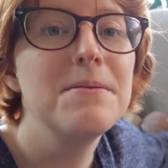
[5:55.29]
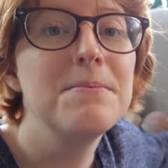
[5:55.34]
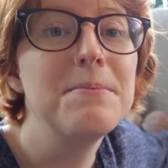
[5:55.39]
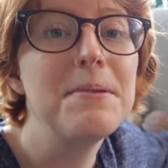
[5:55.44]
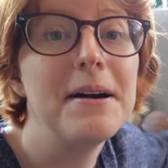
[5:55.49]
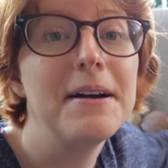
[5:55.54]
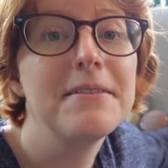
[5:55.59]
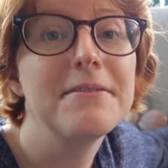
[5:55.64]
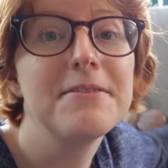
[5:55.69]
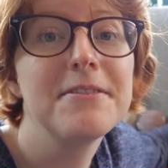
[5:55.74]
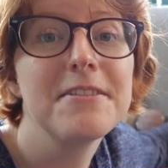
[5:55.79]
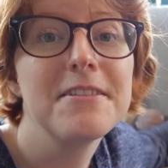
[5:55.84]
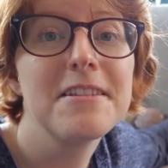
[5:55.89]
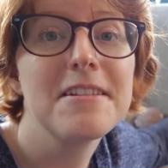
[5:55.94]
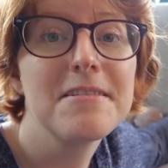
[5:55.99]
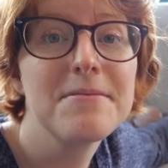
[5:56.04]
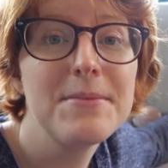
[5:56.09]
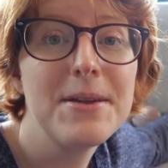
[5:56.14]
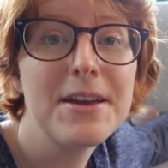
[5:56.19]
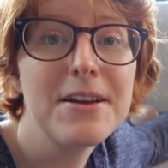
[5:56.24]
But for
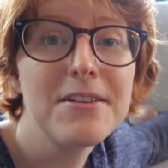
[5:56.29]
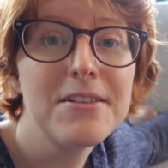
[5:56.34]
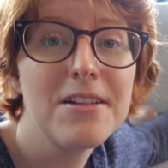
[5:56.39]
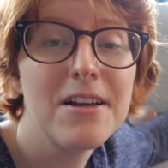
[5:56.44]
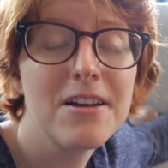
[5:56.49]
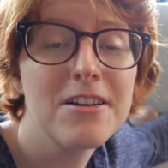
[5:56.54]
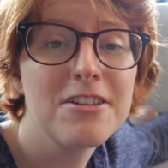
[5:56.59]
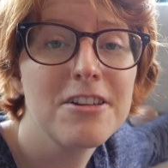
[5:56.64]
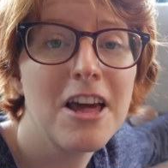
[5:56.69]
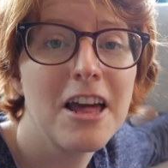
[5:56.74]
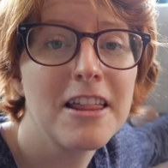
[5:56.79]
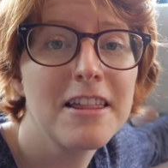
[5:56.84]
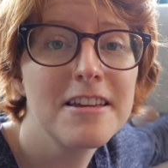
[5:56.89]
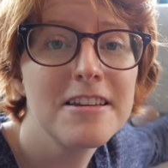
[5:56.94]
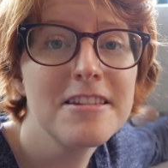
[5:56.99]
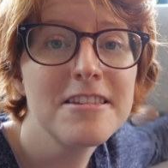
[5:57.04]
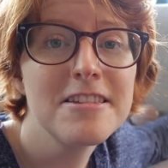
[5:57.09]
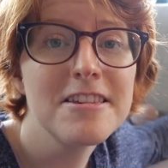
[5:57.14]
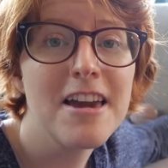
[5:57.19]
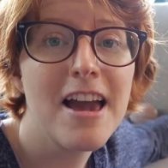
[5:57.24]
this make-along
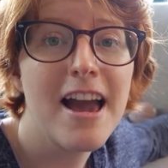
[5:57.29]
challenge,